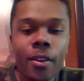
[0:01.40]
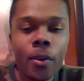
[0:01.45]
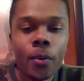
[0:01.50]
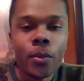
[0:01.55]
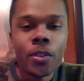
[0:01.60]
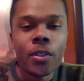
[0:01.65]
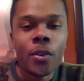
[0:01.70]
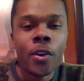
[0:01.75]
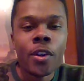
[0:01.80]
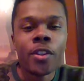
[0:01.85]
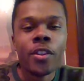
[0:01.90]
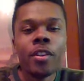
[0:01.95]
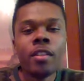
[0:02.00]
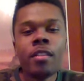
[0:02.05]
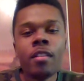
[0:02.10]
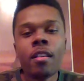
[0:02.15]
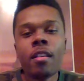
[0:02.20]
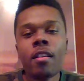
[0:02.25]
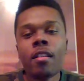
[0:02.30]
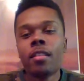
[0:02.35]
What's going
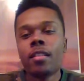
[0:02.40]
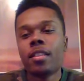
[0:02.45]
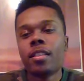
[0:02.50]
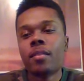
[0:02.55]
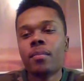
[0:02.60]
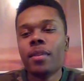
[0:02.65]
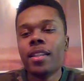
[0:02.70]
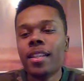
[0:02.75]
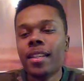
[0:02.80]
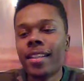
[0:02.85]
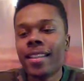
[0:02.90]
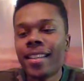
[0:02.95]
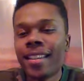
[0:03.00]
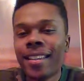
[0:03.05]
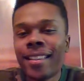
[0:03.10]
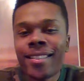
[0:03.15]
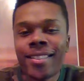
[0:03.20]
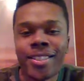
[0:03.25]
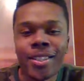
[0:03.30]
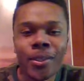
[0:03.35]
on, y'all? It's me
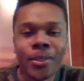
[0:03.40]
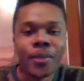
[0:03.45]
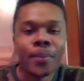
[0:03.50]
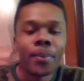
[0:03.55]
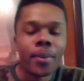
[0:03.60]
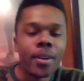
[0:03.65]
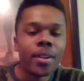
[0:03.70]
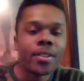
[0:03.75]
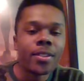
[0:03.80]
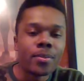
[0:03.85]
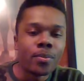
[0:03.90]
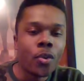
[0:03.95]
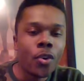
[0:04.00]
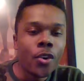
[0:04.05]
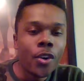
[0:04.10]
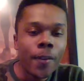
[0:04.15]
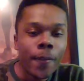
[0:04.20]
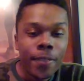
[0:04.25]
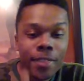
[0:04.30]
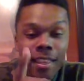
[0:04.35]
again, Jonah Barnes
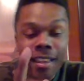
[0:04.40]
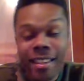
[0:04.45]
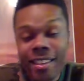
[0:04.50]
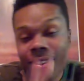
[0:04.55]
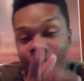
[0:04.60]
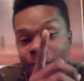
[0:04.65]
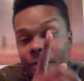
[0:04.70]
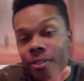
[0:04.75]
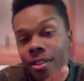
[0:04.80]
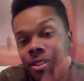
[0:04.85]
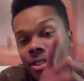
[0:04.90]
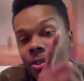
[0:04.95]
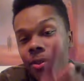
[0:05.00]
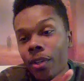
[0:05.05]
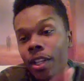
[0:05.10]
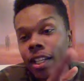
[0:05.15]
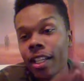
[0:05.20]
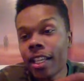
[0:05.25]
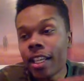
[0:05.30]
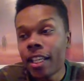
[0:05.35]
Moore. Thank you for
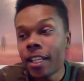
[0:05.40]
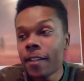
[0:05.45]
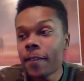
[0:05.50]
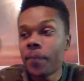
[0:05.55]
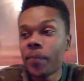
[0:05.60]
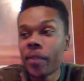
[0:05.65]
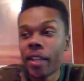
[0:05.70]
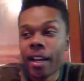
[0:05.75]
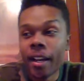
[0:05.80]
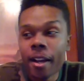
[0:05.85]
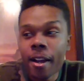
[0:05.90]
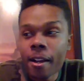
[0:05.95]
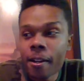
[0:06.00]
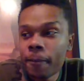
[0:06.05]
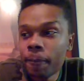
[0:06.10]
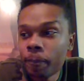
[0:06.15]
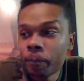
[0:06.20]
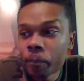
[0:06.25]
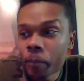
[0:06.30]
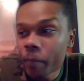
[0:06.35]
tuning in.
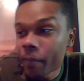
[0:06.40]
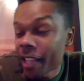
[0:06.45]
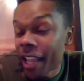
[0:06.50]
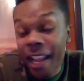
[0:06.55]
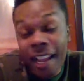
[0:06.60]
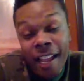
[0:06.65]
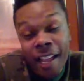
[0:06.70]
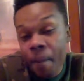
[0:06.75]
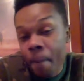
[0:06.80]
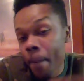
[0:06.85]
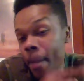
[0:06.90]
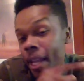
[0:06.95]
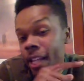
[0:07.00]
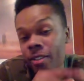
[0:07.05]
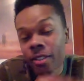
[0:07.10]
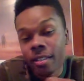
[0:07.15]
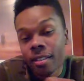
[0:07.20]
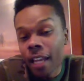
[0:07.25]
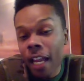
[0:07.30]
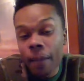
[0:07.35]
Um, I got a
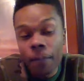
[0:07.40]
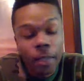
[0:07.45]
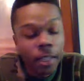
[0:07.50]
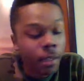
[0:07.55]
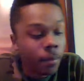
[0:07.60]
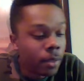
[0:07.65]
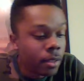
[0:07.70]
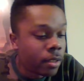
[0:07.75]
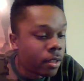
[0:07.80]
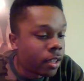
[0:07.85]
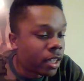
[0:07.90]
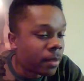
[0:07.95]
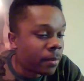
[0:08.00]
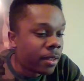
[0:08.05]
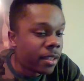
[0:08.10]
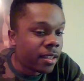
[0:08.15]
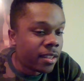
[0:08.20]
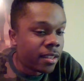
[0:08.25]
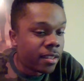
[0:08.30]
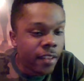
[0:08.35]
major topic I'm going to talk
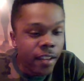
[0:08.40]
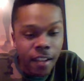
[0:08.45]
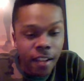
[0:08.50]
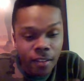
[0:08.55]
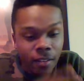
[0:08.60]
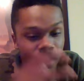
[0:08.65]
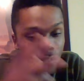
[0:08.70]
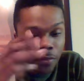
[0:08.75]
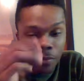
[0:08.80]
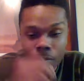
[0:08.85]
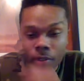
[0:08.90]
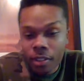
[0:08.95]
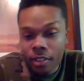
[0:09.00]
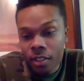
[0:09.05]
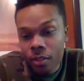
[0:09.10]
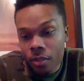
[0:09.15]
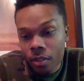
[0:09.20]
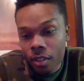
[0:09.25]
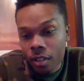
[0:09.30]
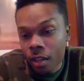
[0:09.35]
about today. I don't even really
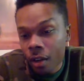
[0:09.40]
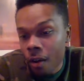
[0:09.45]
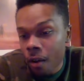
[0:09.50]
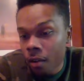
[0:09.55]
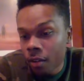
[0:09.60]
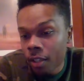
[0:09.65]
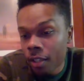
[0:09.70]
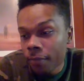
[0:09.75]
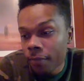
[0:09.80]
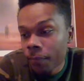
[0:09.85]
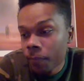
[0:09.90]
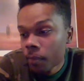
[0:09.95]
know what to call it.